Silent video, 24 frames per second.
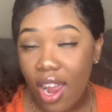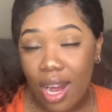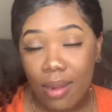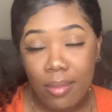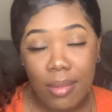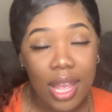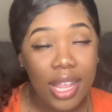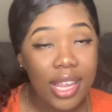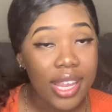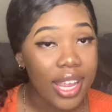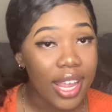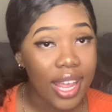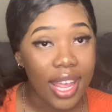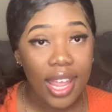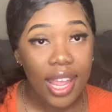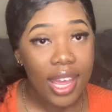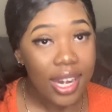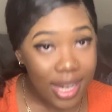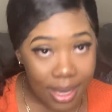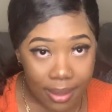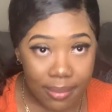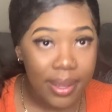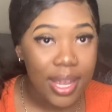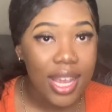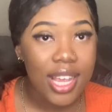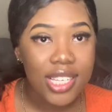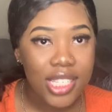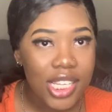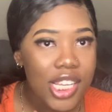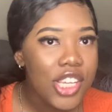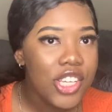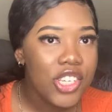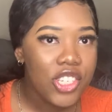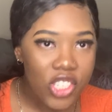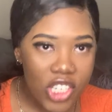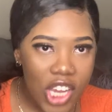I'm like, yeah, anyways,
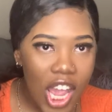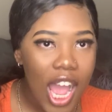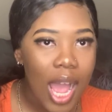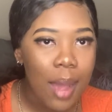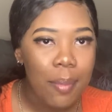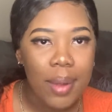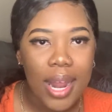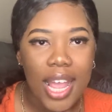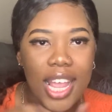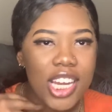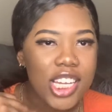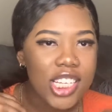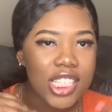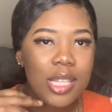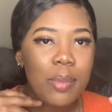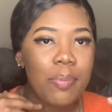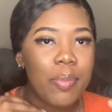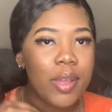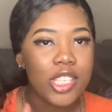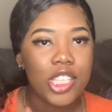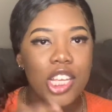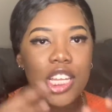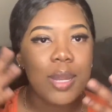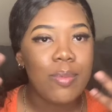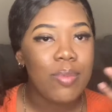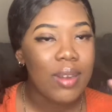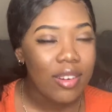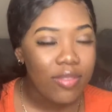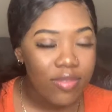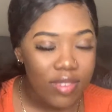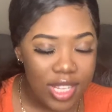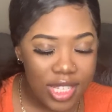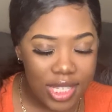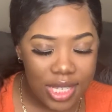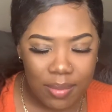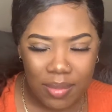he's chopped. Like, it just depends on your preference.